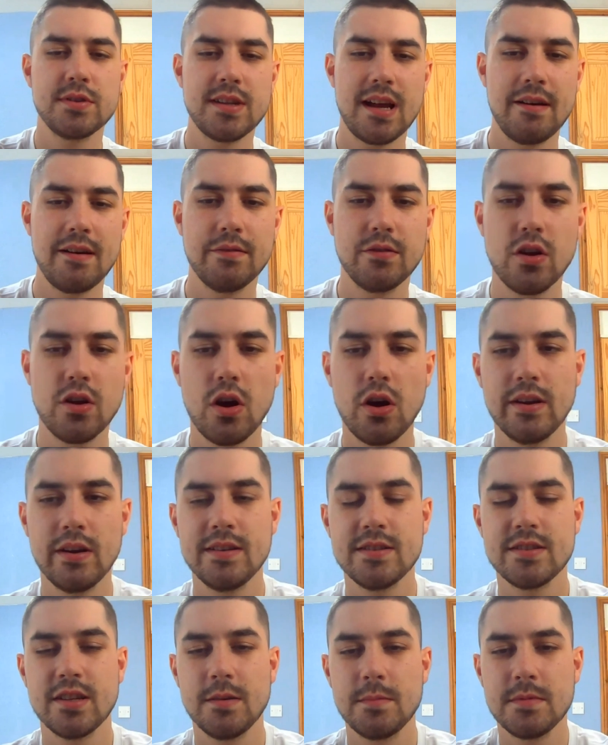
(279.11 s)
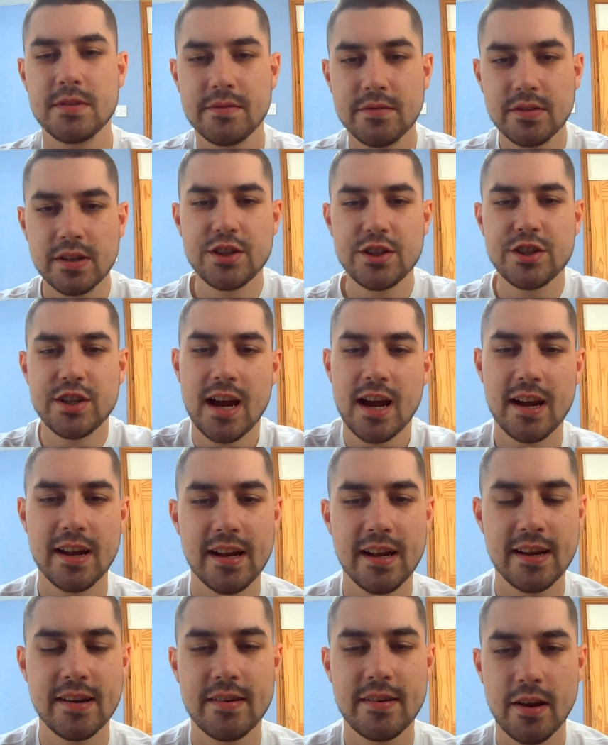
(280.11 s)
I've got in terms of Leeds
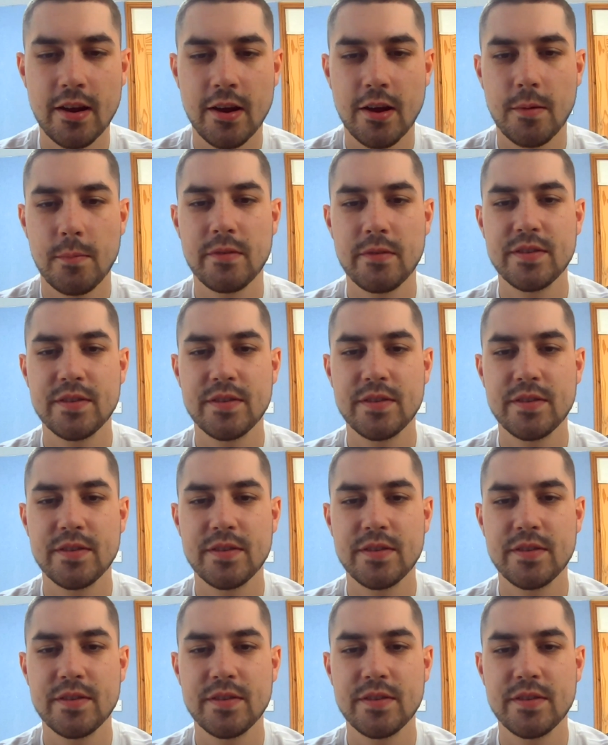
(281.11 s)
United um,